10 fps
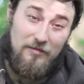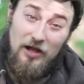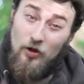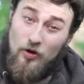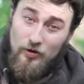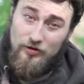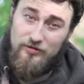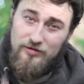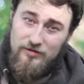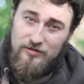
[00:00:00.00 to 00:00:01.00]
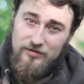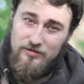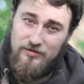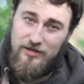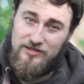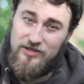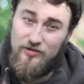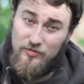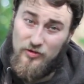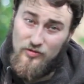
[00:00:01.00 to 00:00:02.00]
My lord, I see
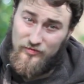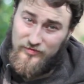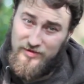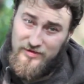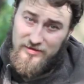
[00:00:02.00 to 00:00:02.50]
you're moved.